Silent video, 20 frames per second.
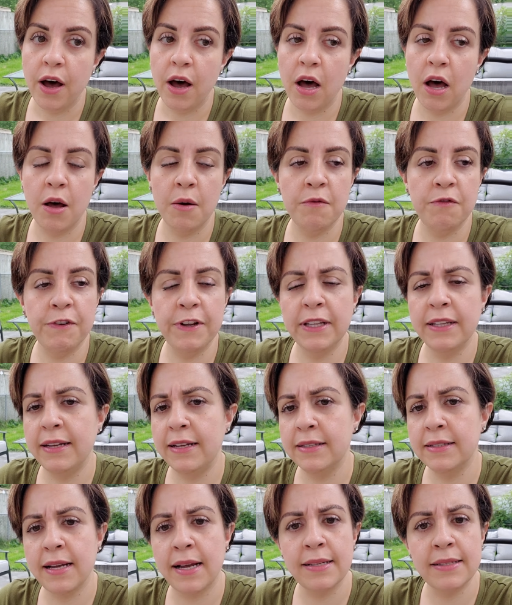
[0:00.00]
um,
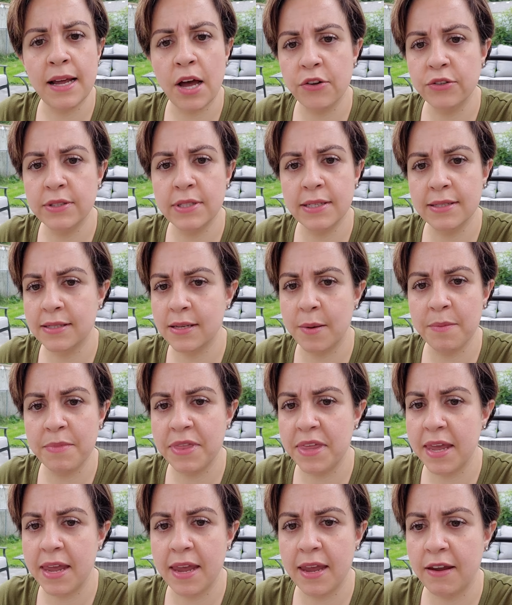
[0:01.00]
feeling tied down to
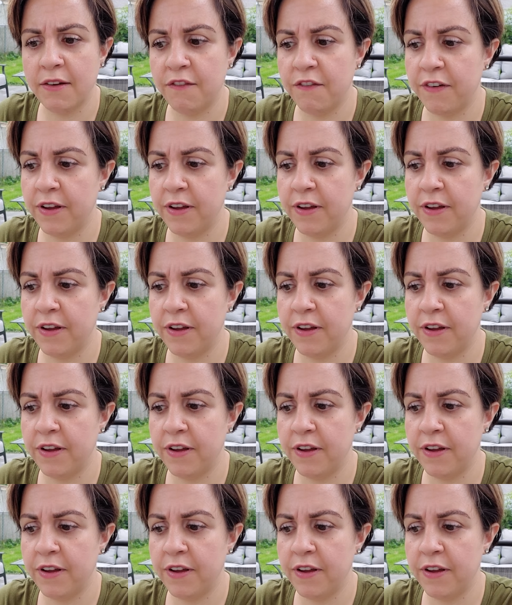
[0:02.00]
something,